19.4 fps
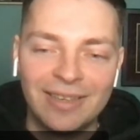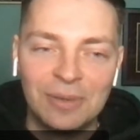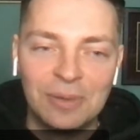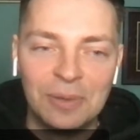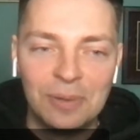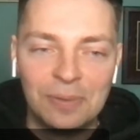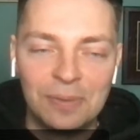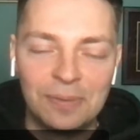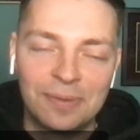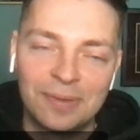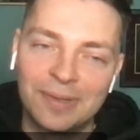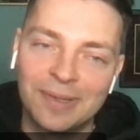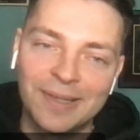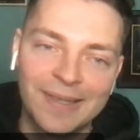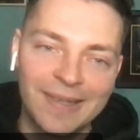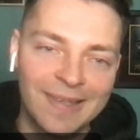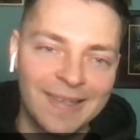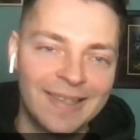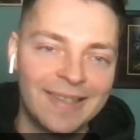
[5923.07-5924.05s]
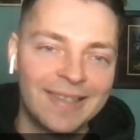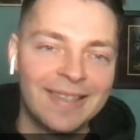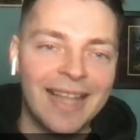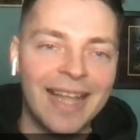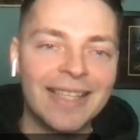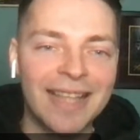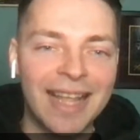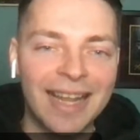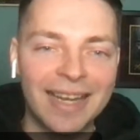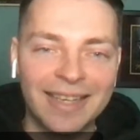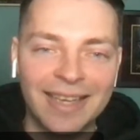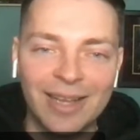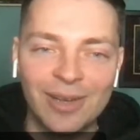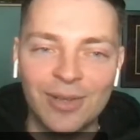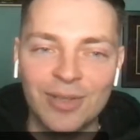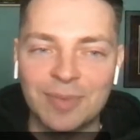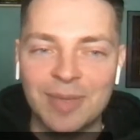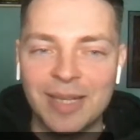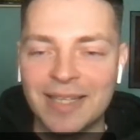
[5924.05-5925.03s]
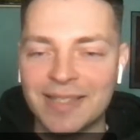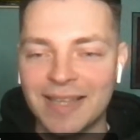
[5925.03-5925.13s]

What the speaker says: Oof. That kills me to